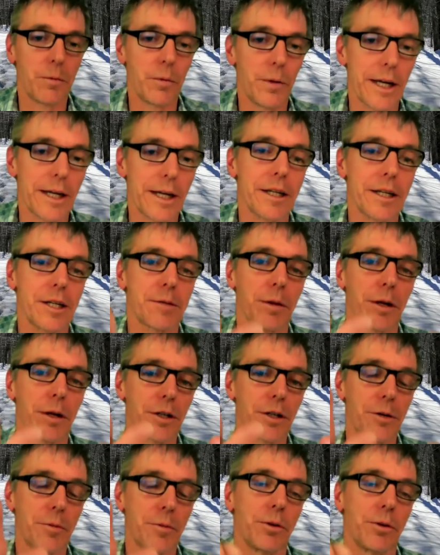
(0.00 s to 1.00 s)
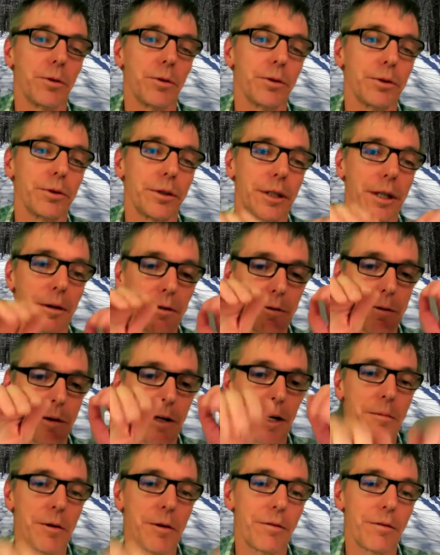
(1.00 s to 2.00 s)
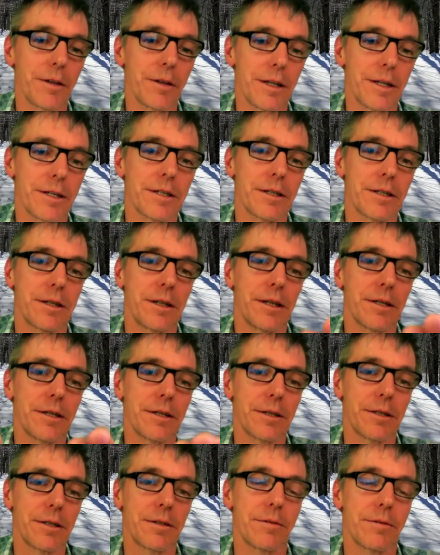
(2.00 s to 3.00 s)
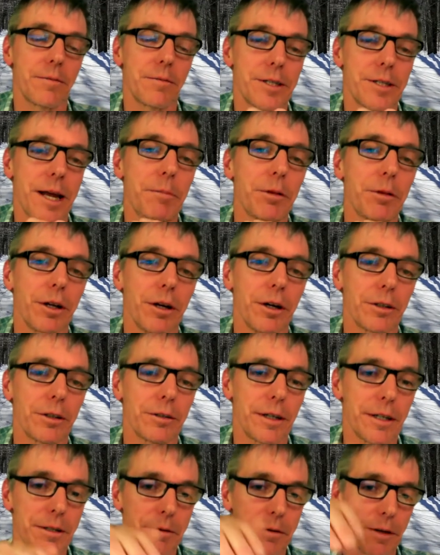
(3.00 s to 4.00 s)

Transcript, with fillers: we get these plunge pools, you know, as we come over these, these step logs, right?